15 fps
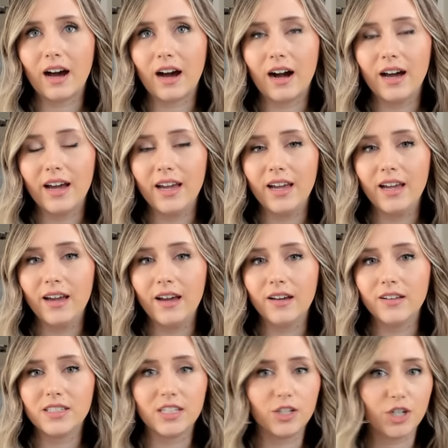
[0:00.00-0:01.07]

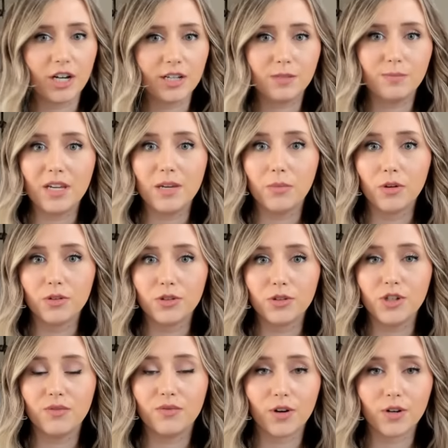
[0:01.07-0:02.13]
I suggest people
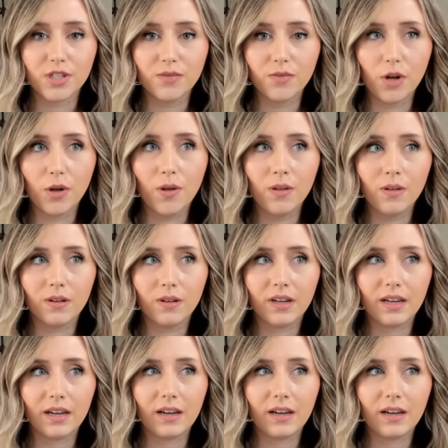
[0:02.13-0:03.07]
to first of all